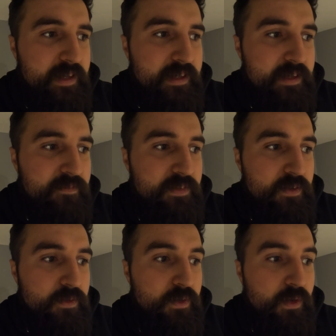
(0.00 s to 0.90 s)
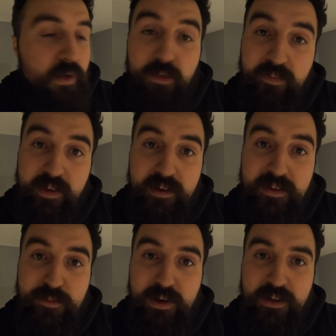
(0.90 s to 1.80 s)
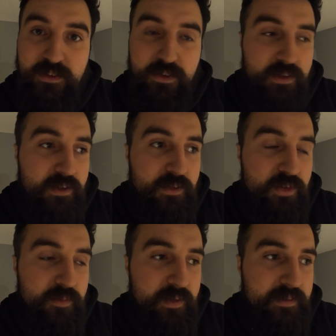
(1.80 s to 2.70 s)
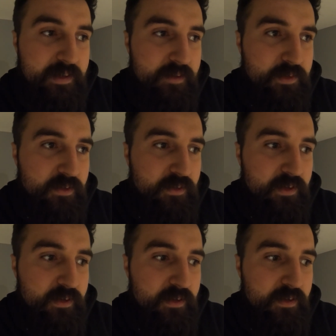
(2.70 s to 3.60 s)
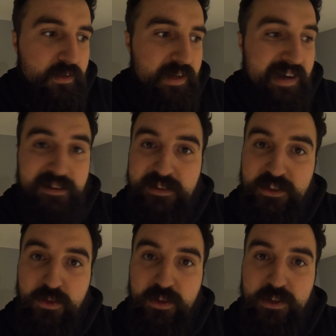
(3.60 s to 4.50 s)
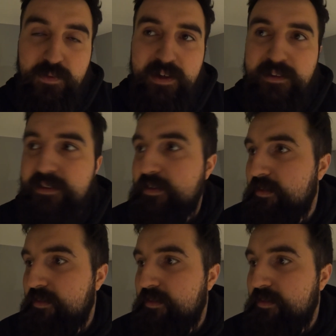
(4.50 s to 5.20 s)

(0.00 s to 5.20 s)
And if you go over that, your breaker's not going to trip in time. It's not going to act as you want it to act.